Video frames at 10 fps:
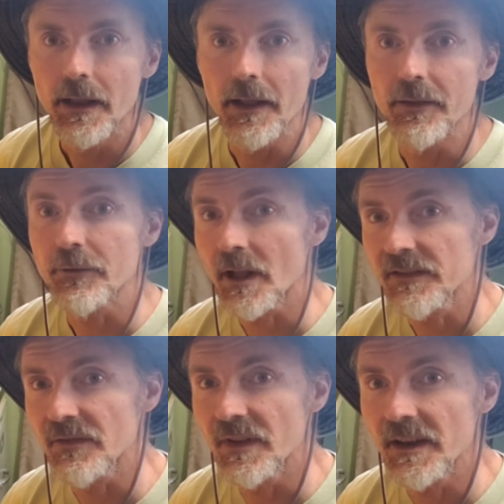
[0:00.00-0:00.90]
and there's
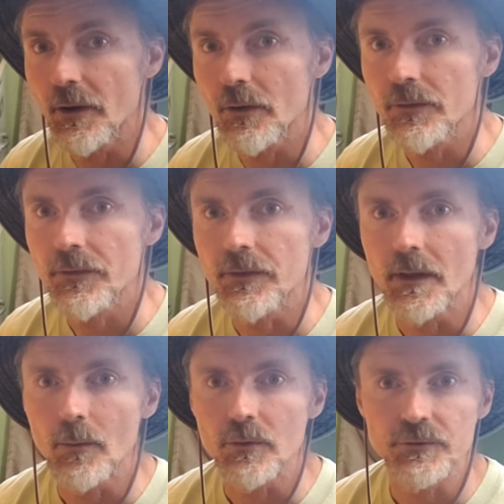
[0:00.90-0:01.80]
lots of videos
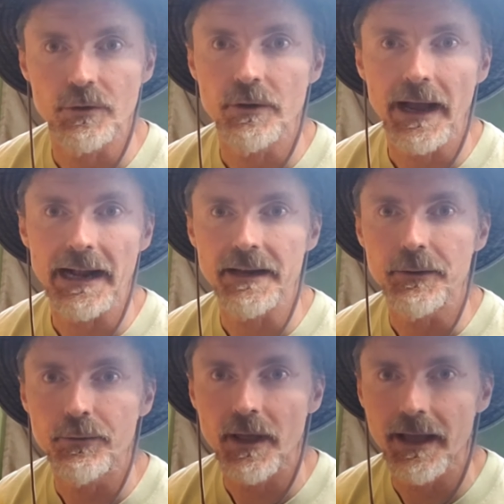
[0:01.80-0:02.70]
that will show you how to
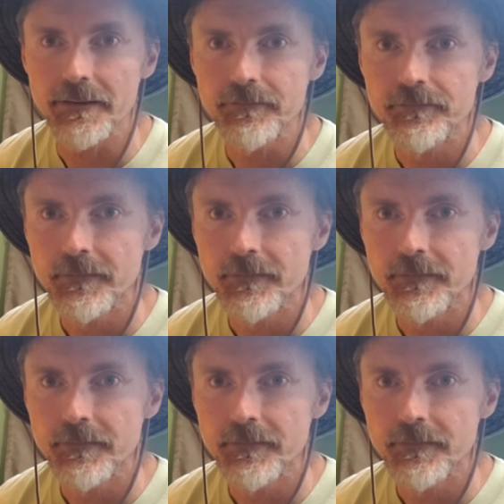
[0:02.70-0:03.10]
do that.